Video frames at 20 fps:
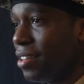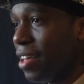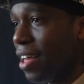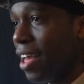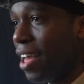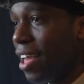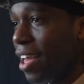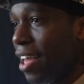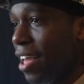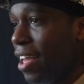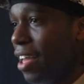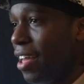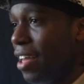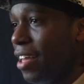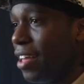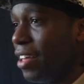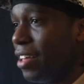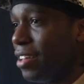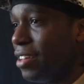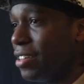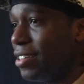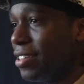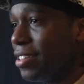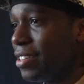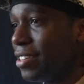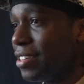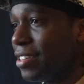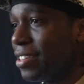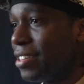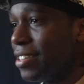Hey.
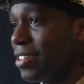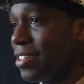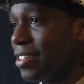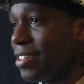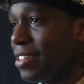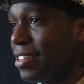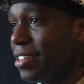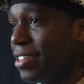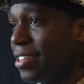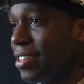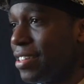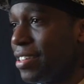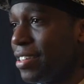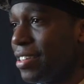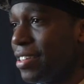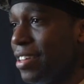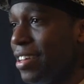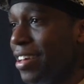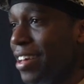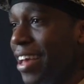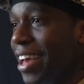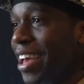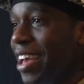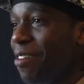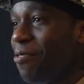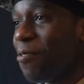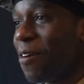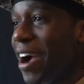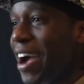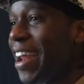He
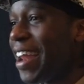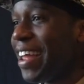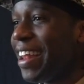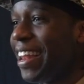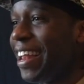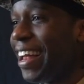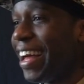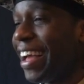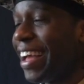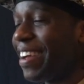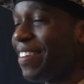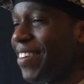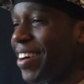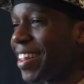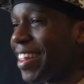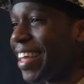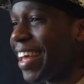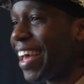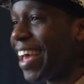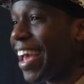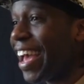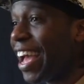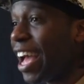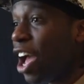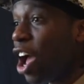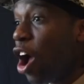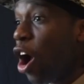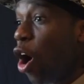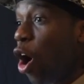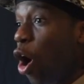running like what the heck?
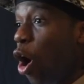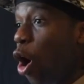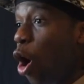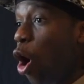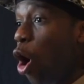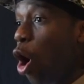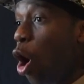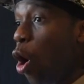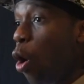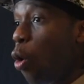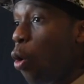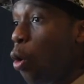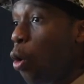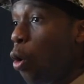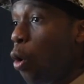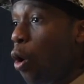Oh.